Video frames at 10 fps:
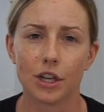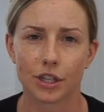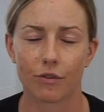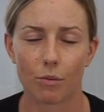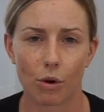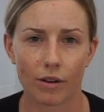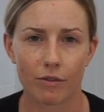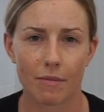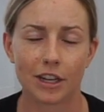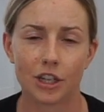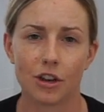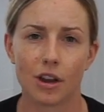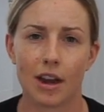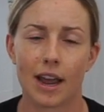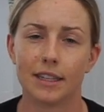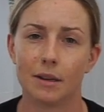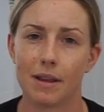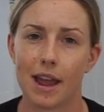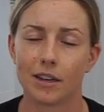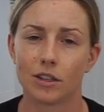So for more information, you can head to
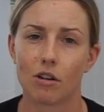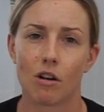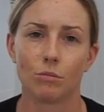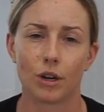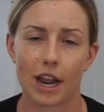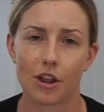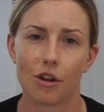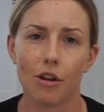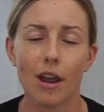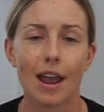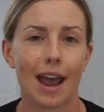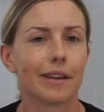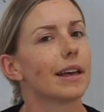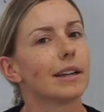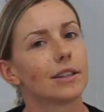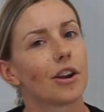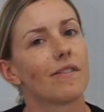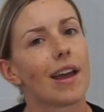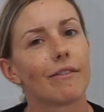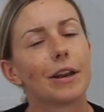bn.com.au and let us know
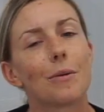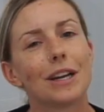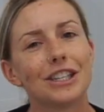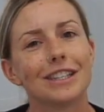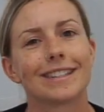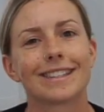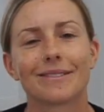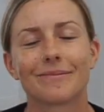if you have any questions.